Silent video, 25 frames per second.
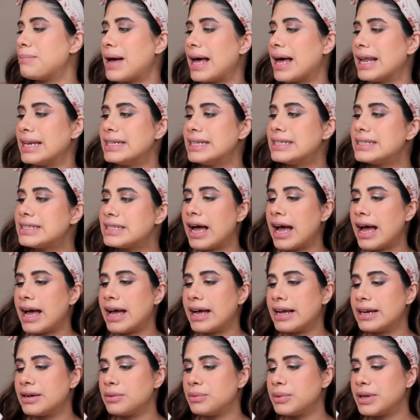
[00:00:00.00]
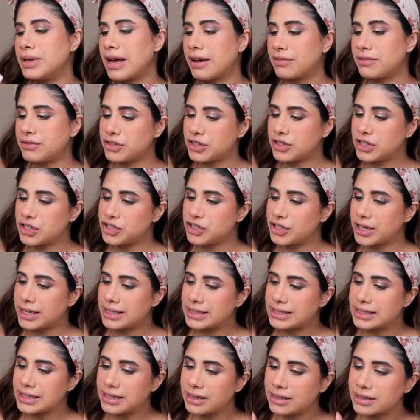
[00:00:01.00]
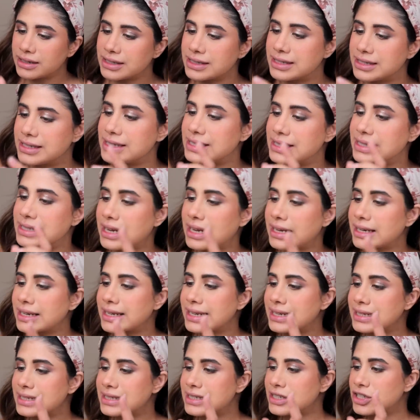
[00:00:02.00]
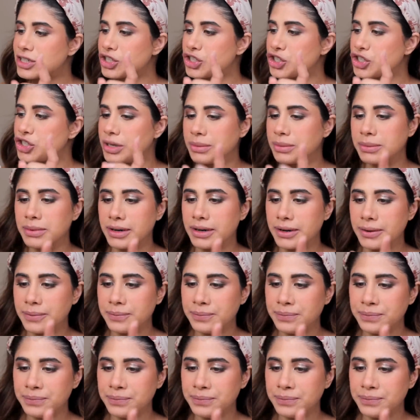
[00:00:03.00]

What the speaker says: Palette. And we have three shades here. This is Sunkissed Shimmer.